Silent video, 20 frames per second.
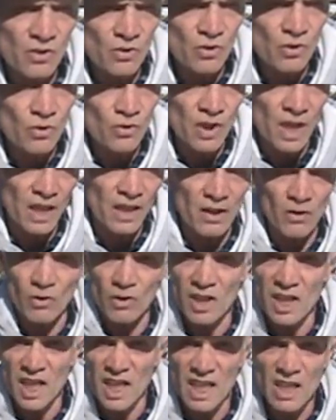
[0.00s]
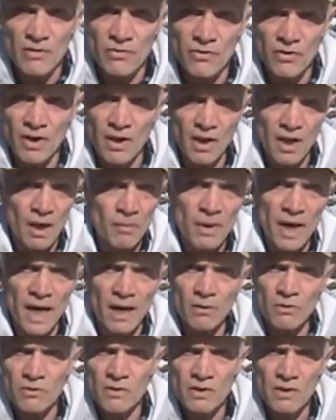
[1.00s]
to do than the grief
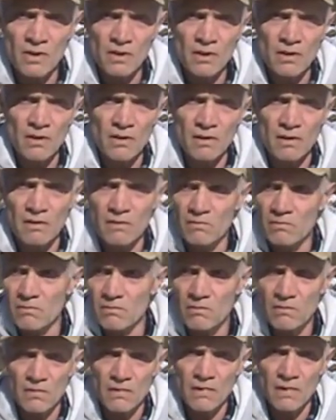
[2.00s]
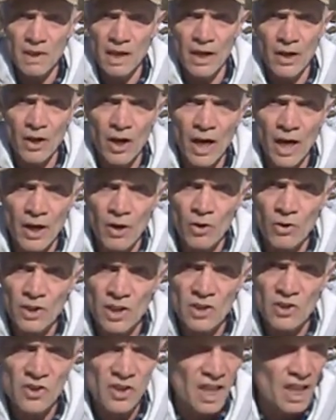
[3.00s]
about
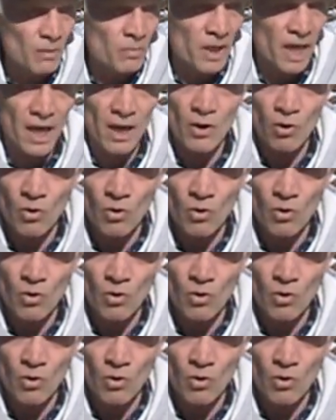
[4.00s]
another zebra,